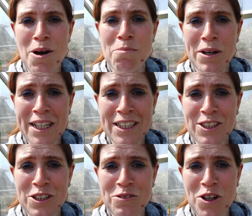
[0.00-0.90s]
I'm
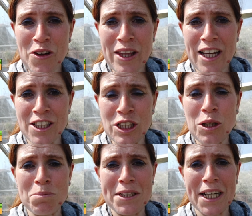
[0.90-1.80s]
pleased to have got that
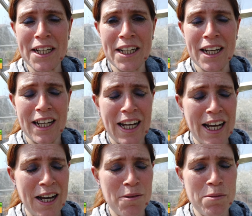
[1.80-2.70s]
job done
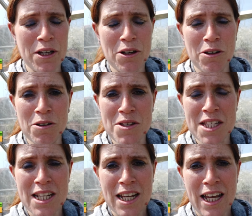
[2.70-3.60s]
uh,
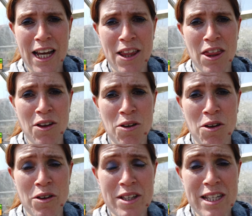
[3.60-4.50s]
because in
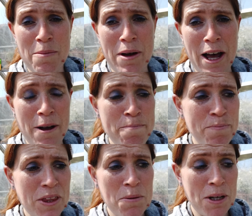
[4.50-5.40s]
the summer
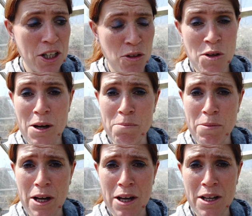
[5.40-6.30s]
my
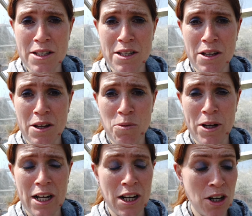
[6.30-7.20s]
cucumbers
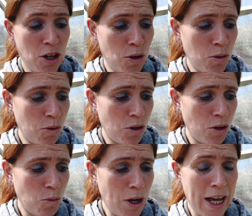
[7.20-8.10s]
will go
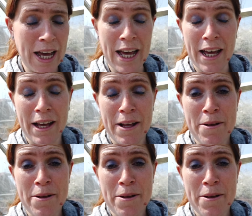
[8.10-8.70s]
where